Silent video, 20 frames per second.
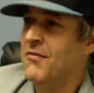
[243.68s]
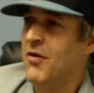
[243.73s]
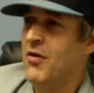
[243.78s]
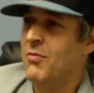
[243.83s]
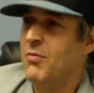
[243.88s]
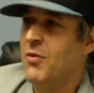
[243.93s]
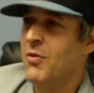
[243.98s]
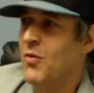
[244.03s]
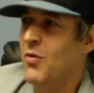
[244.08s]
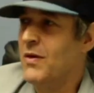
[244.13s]
a
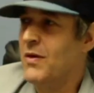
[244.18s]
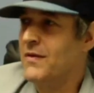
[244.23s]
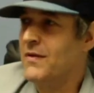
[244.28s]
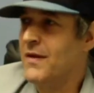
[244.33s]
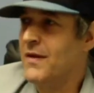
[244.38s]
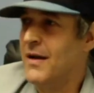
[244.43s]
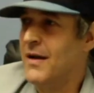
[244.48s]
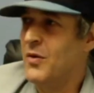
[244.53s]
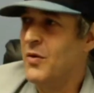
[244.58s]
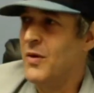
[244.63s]
ball one
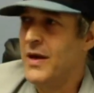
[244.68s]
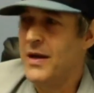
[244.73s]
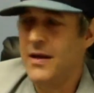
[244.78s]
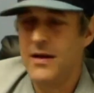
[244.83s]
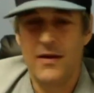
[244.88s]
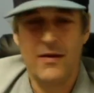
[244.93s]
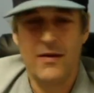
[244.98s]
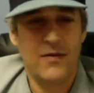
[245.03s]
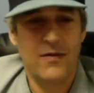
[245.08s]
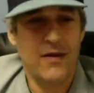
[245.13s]
time a week
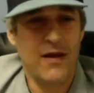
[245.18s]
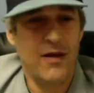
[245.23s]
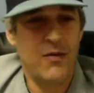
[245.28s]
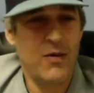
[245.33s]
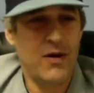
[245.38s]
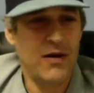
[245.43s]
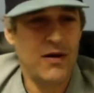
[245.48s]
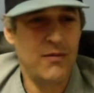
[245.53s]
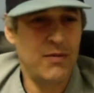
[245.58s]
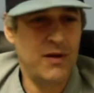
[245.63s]
and say I
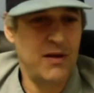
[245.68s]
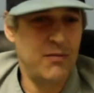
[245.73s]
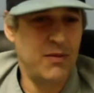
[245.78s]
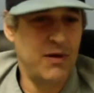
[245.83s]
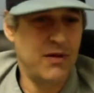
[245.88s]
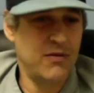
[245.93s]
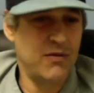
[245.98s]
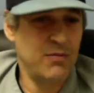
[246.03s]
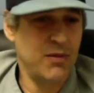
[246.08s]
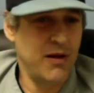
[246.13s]
want to be a
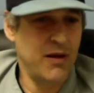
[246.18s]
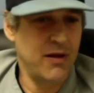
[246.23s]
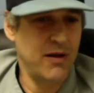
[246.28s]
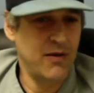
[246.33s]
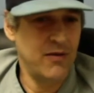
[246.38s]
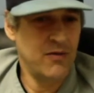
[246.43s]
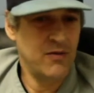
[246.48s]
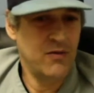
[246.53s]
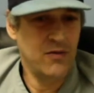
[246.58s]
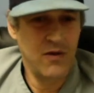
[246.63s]
better player.
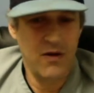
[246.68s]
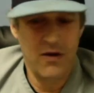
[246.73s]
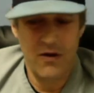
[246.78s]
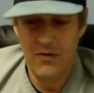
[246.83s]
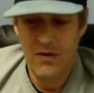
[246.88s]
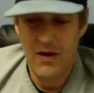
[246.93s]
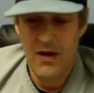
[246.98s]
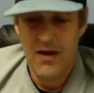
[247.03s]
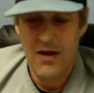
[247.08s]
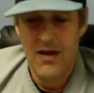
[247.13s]
So
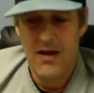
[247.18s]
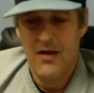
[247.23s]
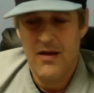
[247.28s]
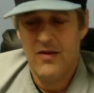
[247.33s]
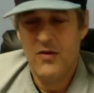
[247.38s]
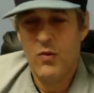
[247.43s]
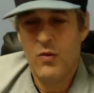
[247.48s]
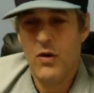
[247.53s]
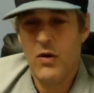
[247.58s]
the work